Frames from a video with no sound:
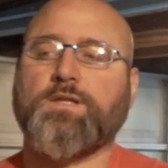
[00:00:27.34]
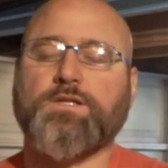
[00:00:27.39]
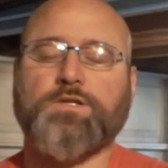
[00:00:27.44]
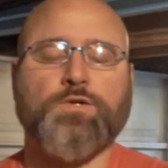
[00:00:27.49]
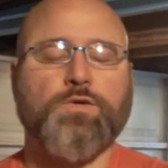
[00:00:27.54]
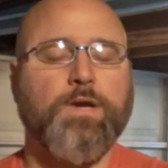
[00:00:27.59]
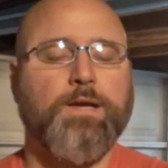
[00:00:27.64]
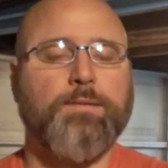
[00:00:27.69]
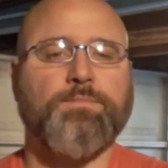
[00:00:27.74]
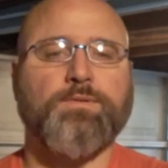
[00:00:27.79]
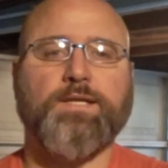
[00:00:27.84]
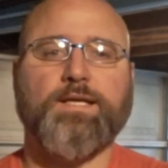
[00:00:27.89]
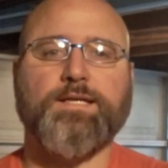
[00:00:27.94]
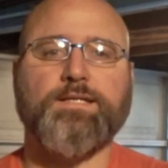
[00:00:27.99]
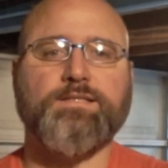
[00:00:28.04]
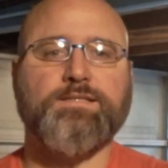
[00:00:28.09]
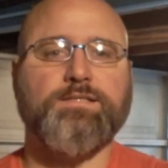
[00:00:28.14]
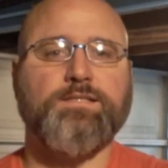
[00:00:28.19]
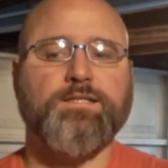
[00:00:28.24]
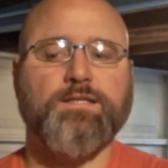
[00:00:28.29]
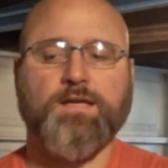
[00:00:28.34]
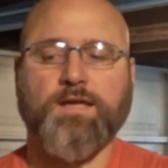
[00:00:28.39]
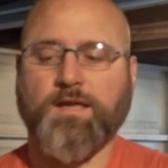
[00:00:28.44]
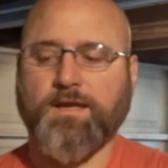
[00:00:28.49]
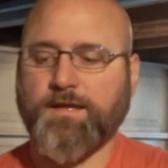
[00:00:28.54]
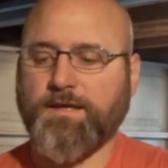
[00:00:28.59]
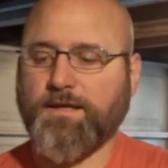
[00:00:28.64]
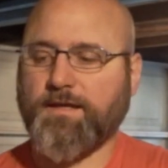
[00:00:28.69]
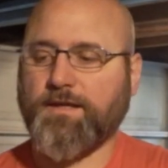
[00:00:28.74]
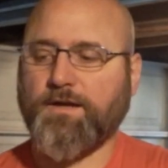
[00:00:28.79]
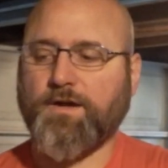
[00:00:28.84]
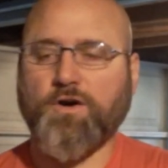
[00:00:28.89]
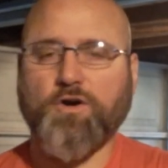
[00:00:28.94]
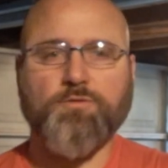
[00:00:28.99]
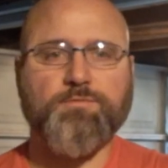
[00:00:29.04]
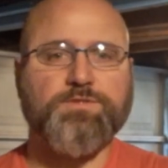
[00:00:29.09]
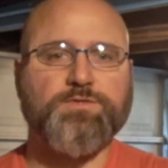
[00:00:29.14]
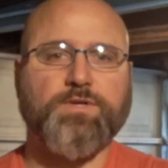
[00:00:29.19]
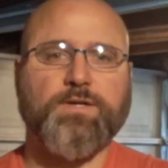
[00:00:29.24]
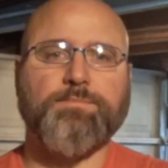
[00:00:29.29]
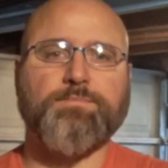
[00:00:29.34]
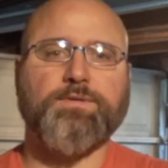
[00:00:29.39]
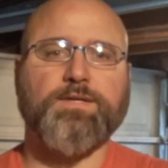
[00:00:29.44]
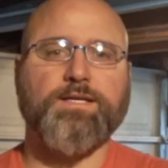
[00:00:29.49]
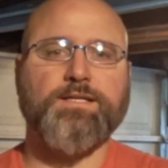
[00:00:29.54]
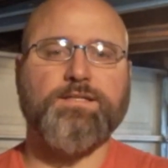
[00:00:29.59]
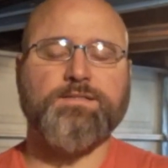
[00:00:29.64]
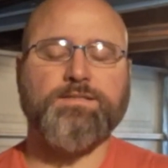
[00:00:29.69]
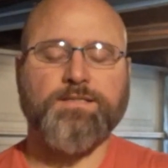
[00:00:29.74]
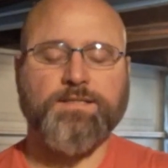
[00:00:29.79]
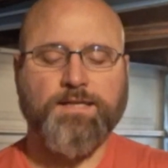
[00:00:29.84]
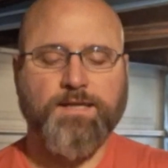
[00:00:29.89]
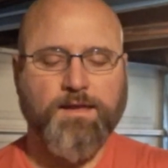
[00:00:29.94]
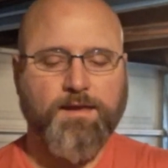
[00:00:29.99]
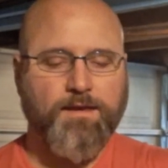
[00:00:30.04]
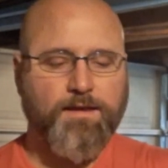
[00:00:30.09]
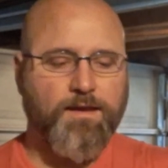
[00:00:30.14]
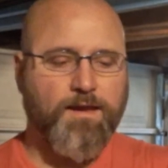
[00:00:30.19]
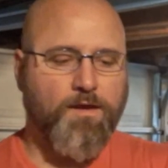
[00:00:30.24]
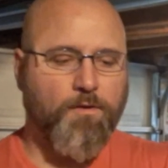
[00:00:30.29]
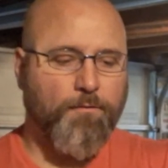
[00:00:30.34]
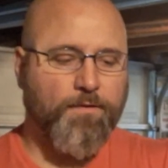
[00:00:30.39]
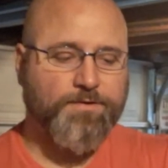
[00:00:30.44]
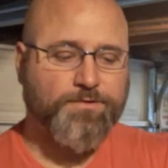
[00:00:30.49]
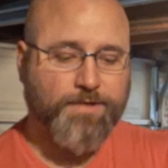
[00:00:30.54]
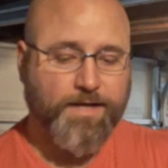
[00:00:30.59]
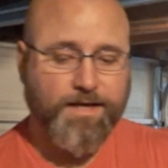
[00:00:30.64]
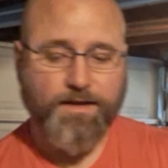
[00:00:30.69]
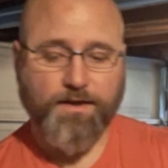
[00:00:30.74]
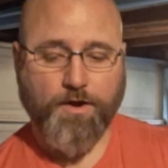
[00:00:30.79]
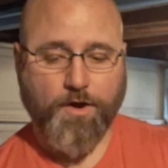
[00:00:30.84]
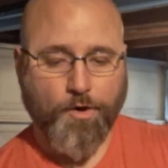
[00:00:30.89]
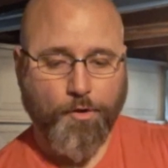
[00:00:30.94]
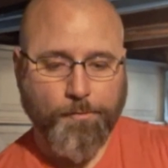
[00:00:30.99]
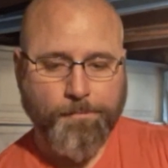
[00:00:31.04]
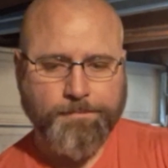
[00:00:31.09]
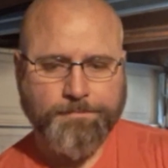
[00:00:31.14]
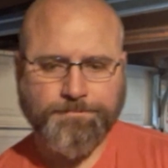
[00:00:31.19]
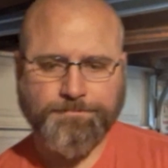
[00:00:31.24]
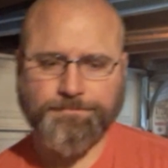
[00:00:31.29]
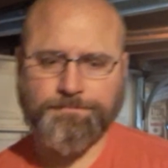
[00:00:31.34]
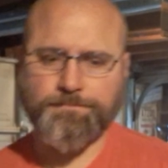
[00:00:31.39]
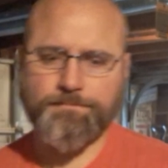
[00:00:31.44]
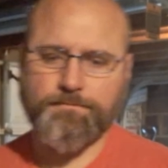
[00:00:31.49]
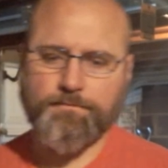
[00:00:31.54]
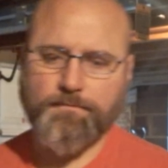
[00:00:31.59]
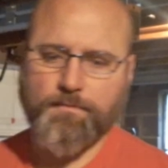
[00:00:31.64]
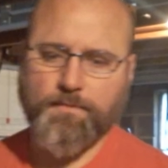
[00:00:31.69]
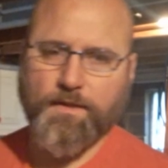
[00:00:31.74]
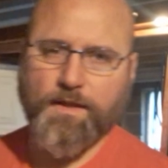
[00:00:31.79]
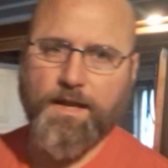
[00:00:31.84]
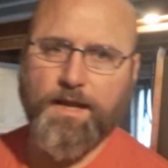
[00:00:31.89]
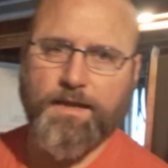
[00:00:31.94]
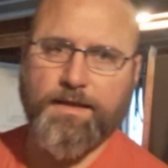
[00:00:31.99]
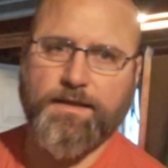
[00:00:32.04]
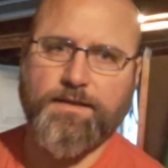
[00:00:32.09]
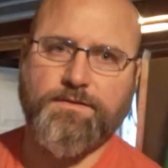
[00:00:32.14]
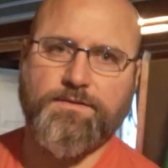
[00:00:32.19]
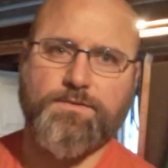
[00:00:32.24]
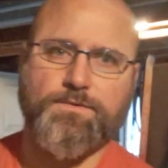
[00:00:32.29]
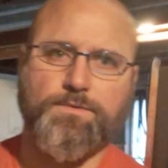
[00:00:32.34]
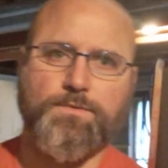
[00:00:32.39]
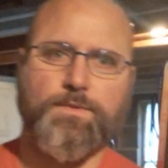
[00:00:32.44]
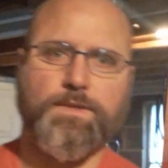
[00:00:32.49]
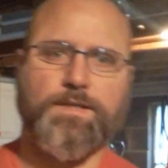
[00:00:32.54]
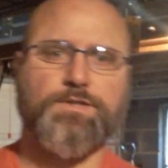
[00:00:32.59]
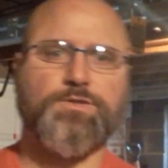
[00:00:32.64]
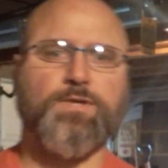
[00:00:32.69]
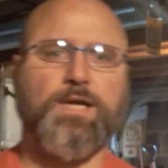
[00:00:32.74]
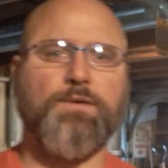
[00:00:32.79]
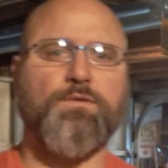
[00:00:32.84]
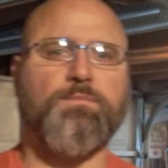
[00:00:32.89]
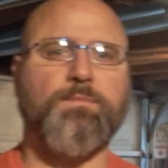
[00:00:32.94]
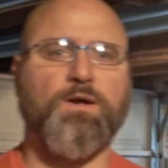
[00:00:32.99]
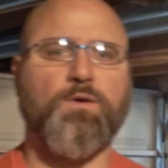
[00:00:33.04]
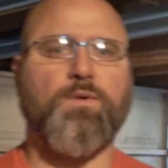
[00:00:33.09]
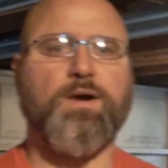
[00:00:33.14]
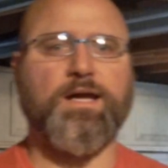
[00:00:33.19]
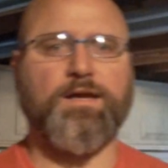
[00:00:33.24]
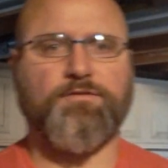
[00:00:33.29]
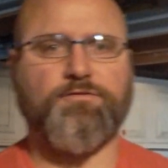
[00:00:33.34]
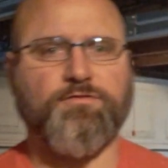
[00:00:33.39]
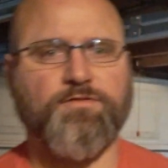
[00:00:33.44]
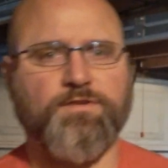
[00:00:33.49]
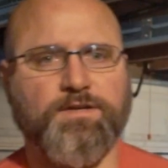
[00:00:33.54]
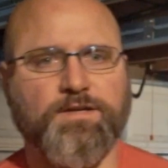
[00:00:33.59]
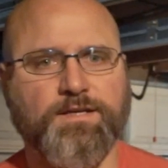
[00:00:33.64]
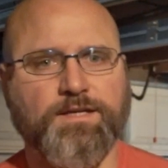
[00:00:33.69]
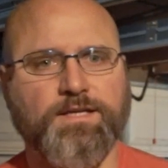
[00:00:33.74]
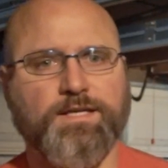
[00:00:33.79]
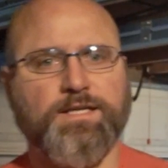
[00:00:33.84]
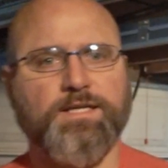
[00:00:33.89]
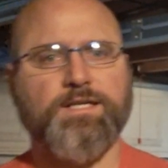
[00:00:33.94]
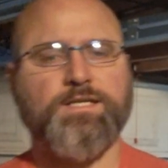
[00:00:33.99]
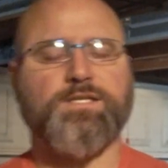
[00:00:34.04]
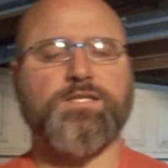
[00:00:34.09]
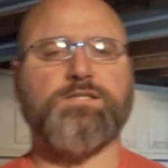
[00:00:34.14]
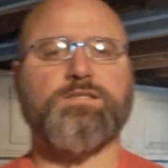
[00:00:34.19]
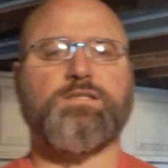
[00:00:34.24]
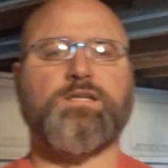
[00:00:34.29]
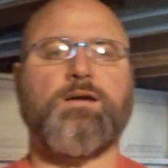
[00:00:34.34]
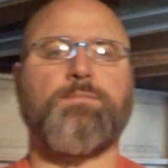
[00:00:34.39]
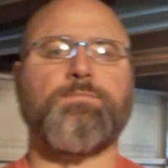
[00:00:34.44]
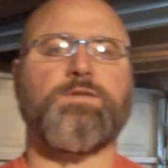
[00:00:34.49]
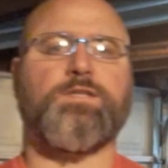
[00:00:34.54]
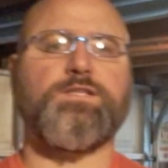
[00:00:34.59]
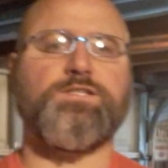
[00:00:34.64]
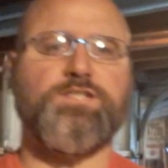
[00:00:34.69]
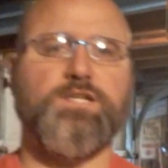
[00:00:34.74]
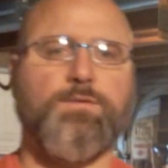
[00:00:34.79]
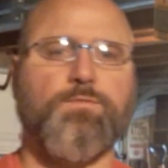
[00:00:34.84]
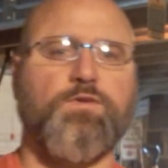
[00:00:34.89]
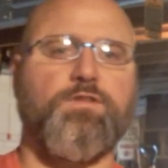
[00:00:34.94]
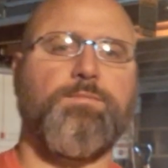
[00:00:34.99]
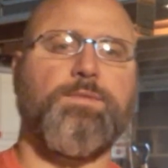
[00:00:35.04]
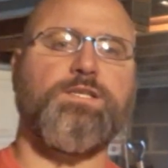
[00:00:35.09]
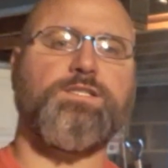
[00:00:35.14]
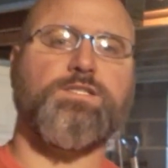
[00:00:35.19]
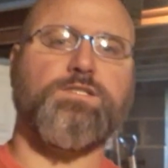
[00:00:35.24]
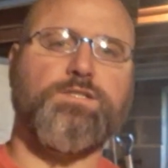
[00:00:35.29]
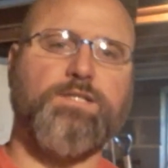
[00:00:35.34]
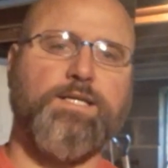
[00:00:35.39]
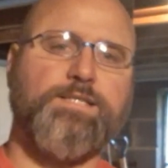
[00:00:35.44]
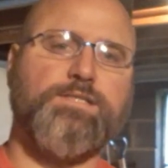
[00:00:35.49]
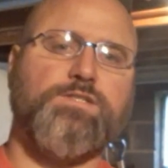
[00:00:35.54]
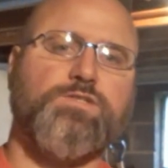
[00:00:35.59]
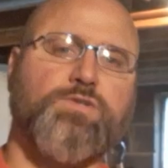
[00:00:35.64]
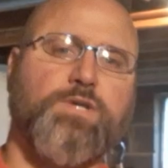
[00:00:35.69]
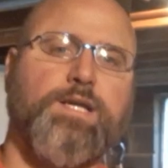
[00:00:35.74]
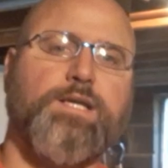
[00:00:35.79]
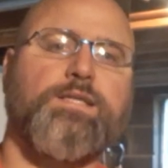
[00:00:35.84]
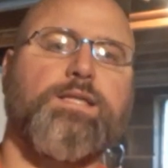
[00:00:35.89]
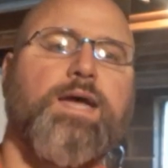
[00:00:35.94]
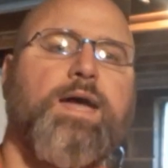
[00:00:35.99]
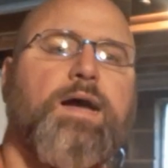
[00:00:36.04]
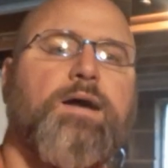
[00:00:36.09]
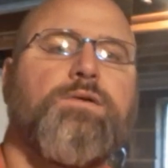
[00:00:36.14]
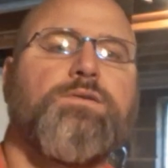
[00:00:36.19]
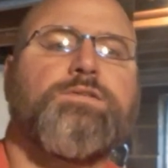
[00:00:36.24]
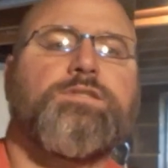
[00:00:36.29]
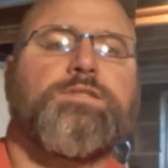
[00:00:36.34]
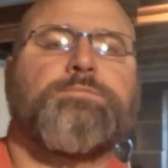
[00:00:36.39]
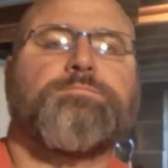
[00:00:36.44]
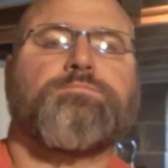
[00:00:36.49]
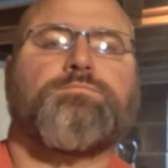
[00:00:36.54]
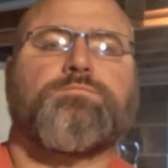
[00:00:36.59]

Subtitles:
Great place, and home's a great place. When I train at home, I get to train with my wife. She doesn't come to the gym with me. She likes to train at the house.